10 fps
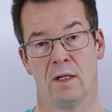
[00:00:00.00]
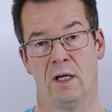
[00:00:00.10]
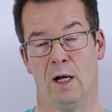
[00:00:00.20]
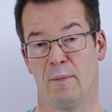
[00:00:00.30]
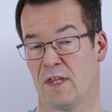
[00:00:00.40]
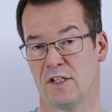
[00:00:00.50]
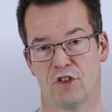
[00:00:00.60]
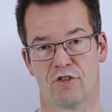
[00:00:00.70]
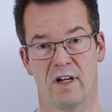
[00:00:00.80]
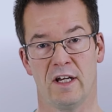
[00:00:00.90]
And then you're
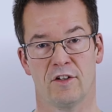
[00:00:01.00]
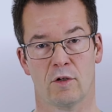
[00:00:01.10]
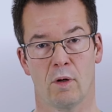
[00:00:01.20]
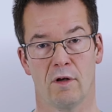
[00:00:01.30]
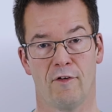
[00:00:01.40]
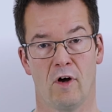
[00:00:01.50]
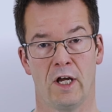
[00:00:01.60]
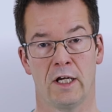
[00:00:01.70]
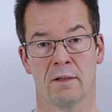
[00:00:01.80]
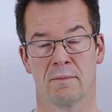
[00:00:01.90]
straight into
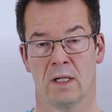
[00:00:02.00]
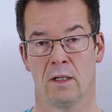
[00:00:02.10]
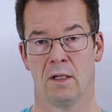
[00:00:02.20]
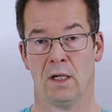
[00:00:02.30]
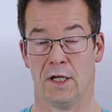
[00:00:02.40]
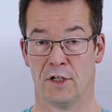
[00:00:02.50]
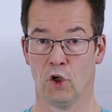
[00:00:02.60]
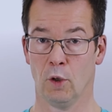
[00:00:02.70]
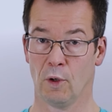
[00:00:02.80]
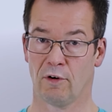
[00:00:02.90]
qualifying. And a
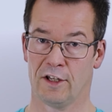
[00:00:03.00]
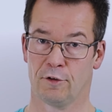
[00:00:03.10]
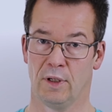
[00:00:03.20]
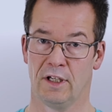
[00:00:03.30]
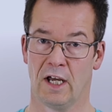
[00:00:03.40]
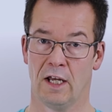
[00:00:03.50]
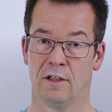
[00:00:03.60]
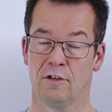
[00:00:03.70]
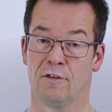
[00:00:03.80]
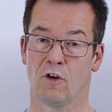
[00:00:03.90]
normal race
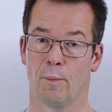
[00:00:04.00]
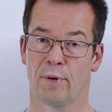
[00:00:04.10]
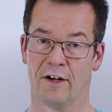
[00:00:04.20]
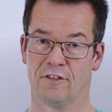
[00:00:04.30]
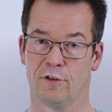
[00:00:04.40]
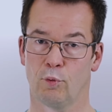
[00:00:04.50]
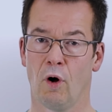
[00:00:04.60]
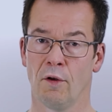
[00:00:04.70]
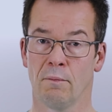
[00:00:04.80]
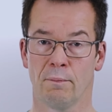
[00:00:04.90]
weekend, you've got practice
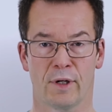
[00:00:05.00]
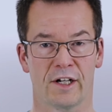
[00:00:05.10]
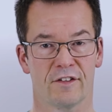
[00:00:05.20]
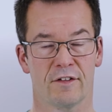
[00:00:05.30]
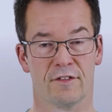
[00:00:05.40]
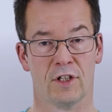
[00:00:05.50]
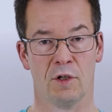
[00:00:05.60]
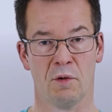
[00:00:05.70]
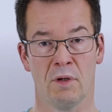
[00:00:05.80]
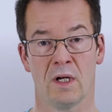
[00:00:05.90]
one, practice
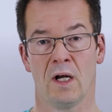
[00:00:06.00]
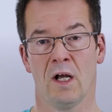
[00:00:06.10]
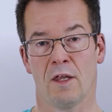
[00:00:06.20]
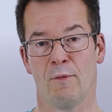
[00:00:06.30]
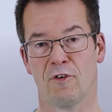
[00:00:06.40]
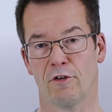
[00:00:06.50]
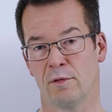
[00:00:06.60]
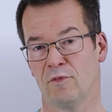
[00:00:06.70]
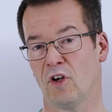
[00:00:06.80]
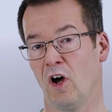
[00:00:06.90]
two, then we've got
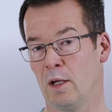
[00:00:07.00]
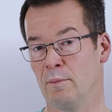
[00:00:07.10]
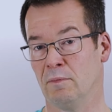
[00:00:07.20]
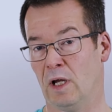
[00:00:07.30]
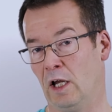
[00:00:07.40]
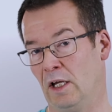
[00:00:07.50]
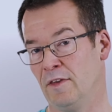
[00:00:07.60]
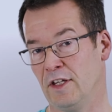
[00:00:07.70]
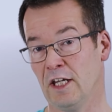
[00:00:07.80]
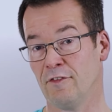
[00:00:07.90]
some time
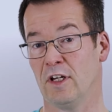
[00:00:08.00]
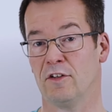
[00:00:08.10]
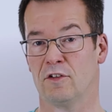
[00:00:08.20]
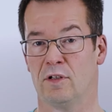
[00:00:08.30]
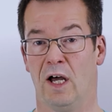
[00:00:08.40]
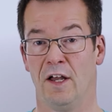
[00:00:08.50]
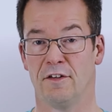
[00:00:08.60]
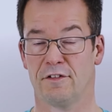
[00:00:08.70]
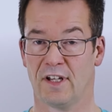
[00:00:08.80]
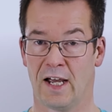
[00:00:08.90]
in the evening to
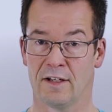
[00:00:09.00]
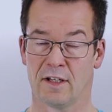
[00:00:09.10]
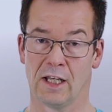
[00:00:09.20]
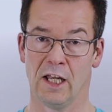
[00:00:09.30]
understand and